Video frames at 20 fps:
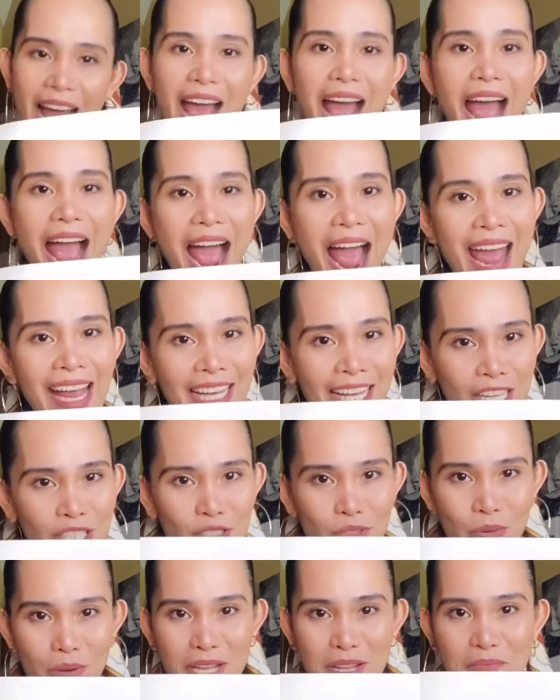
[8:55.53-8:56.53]
I
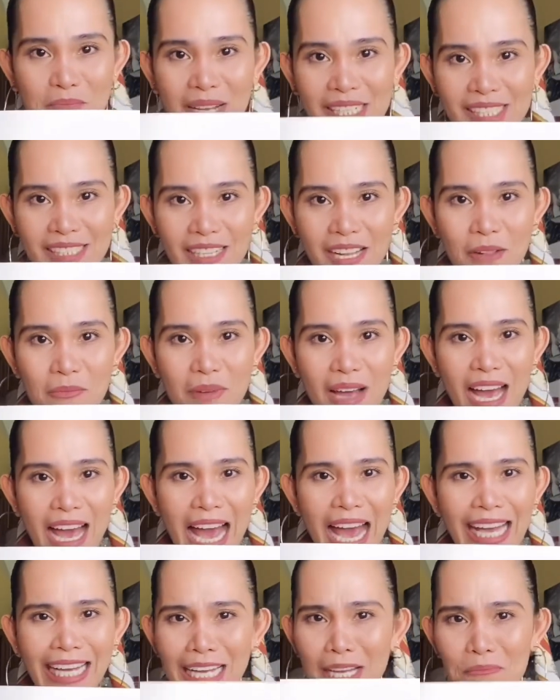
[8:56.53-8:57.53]
can do it myself.
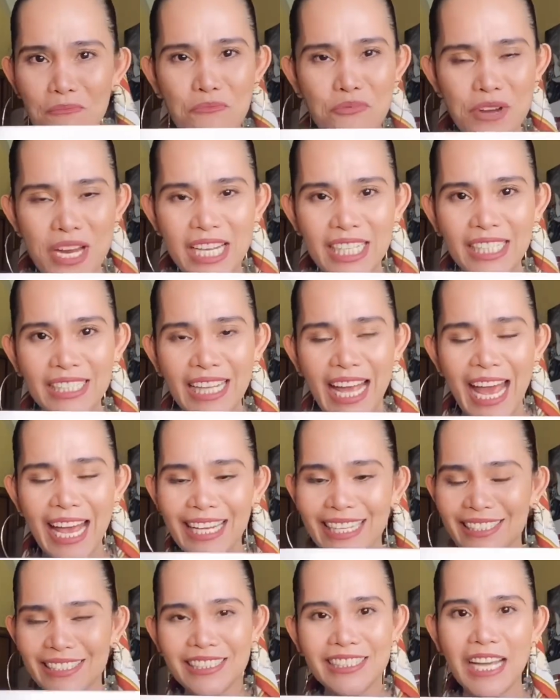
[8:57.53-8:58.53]
I can print it. I
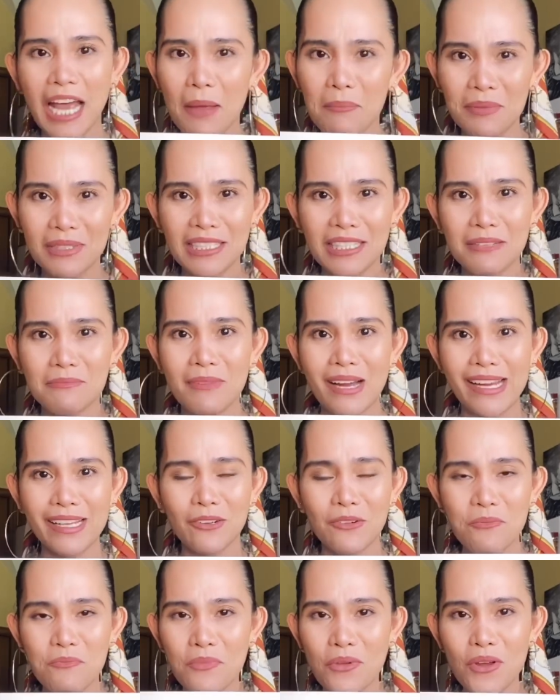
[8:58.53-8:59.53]
can type it in my
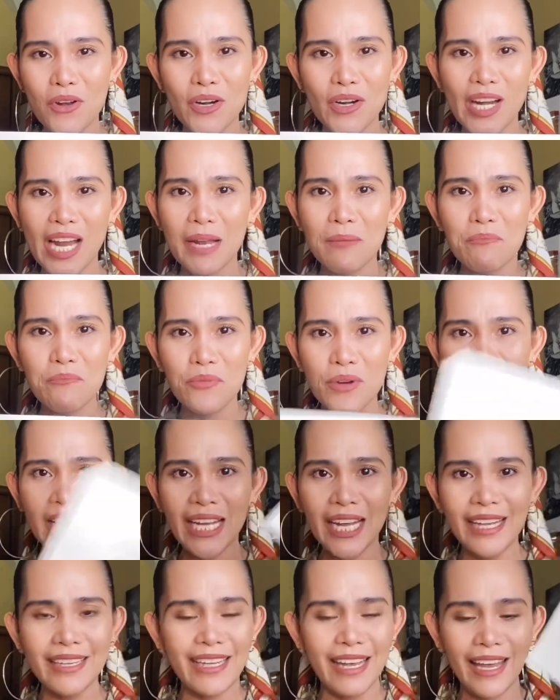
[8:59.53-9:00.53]
computer and print
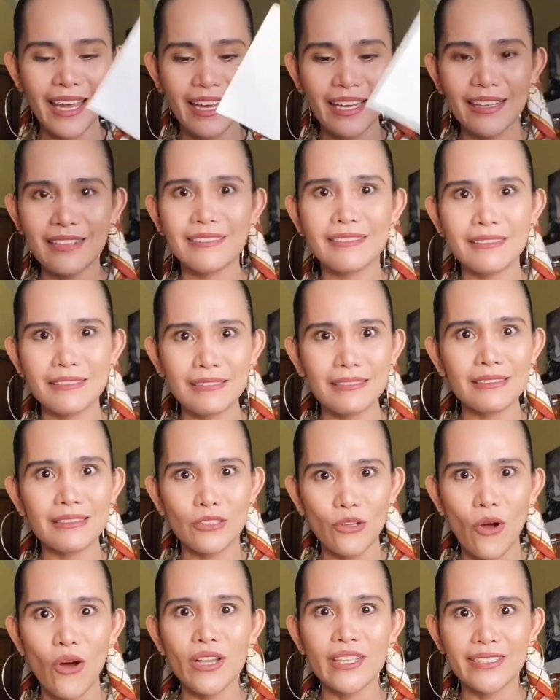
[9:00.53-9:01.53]
it and
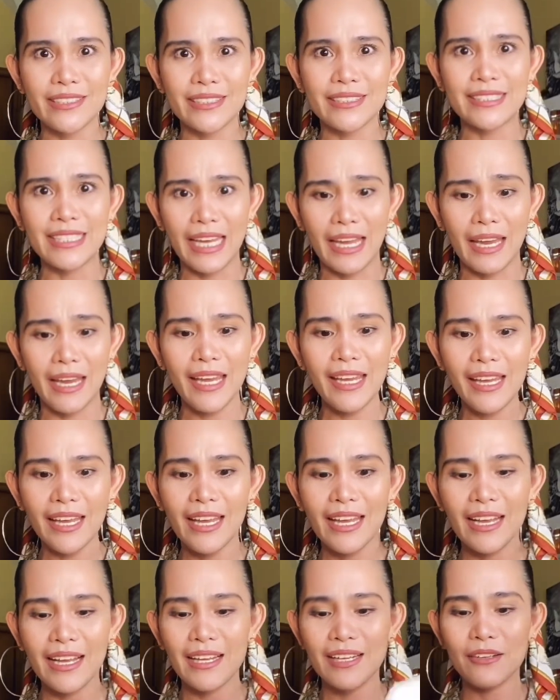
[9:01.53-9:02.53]
call it a day,
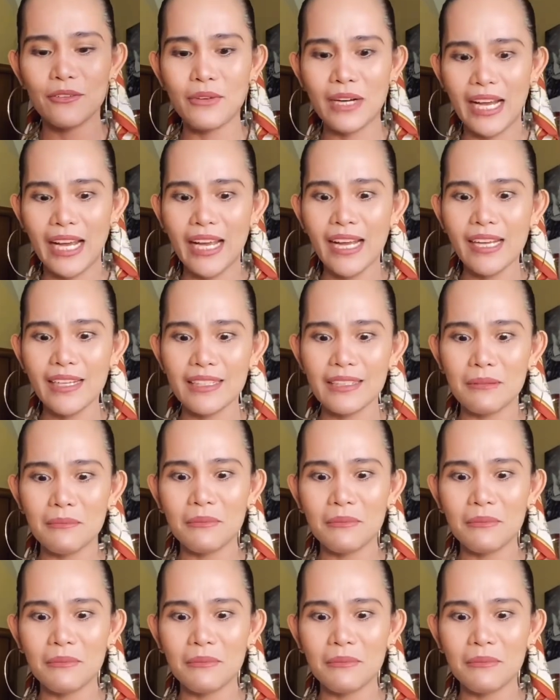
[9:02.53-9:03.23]
right?